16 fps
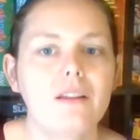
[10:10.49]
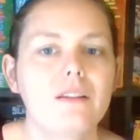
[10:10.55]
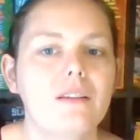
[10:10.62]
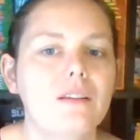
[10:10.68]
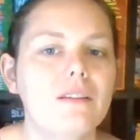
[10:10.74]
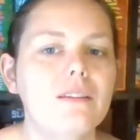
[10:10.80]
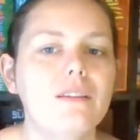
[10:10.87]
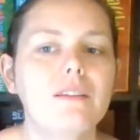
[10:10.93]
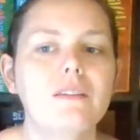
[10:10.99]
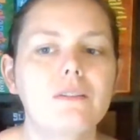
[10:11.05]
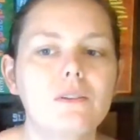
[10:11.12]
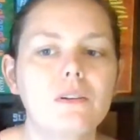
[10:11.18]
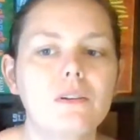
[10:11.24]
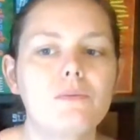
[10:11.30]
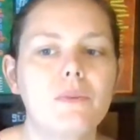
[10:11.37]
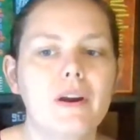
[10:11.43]
this is
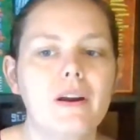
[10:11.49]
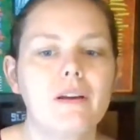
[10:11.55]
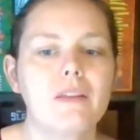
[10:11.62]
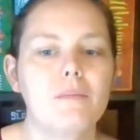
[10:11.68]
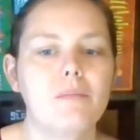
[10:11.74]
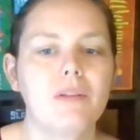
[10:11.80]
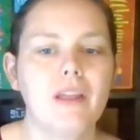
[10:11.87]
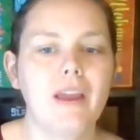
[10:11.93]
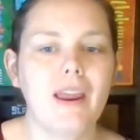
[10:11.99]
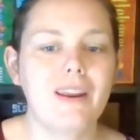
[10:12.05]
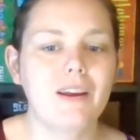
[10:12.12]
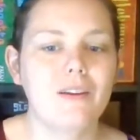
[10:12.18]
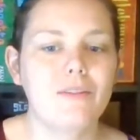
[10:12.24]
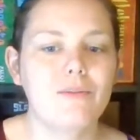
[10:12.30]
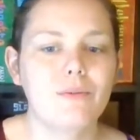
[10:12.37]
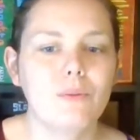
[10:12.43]
sort of where the
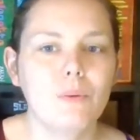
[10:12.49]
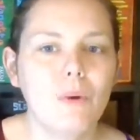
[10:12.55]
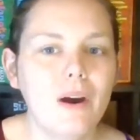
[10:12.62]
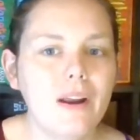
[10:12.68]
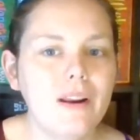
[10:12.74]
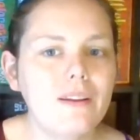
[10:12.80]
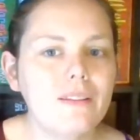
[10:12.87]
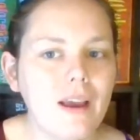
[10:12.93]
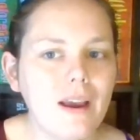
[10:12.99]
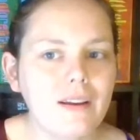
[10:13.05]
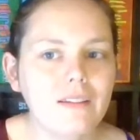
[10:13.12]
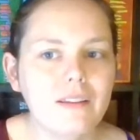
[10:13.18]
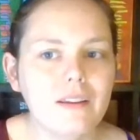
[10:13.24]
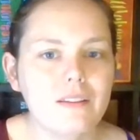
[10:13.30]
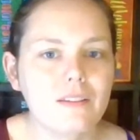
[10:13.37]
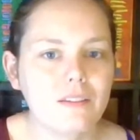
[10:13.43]
planning of what
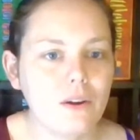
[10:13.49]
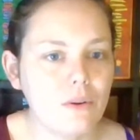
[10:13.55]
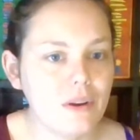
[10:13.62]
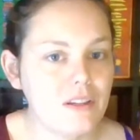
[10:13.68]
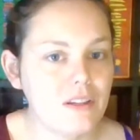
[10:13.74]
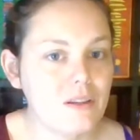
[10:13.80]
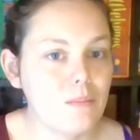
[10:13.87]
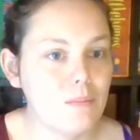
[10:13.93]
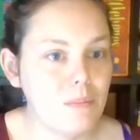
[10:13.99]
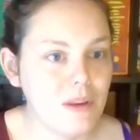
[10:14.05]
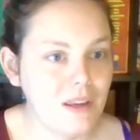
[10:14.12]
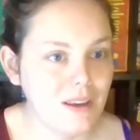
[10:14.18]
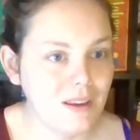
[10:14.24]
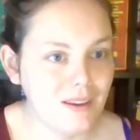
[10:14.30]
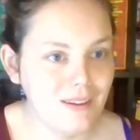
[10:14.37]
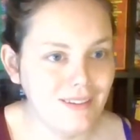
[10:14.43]
exactly is going to
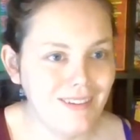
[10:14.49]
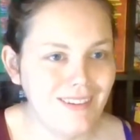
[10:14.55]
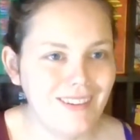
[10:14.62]
be